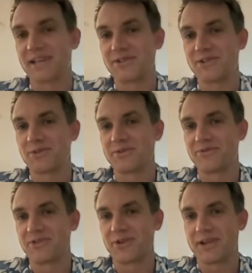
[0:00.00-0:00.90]
just to
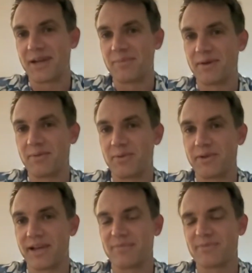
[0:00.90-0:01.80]
infuriate people, be
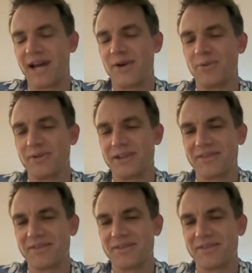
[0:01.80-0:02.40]
like, I don't believe